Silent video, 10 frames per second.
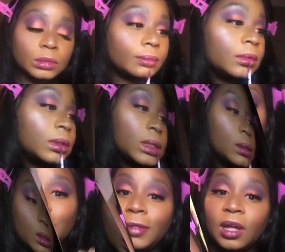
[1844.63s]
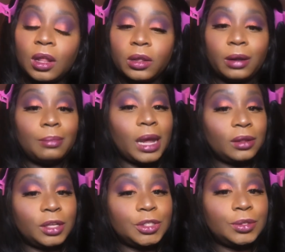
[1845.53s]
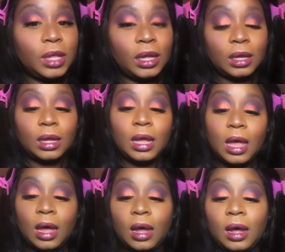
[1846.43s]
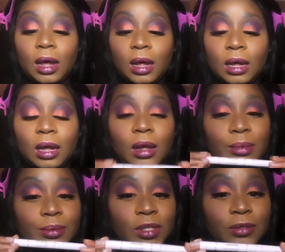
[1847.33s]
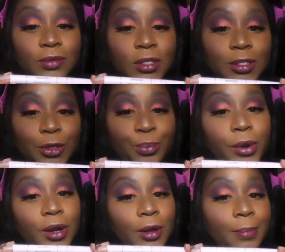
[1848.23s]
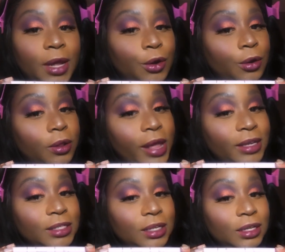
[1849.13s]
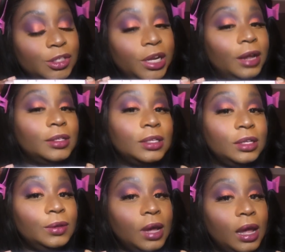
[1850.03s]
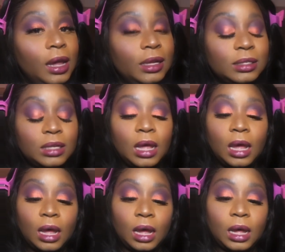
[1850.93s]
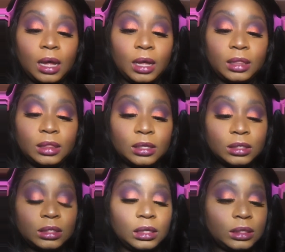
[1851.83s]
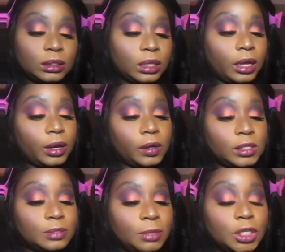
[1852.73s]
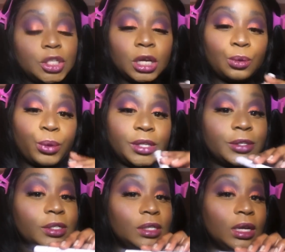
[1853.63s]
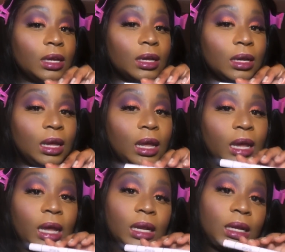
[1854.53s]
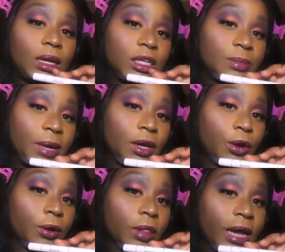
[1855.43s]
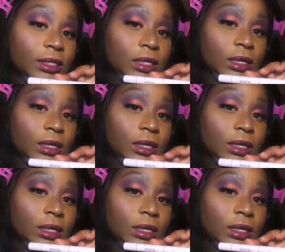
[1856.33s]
Once you have the color impact that you like, I am obsessed with this new product by Galactic. Shout out to you guys. This is their smudge eraser stick, and again, it's by Galactic.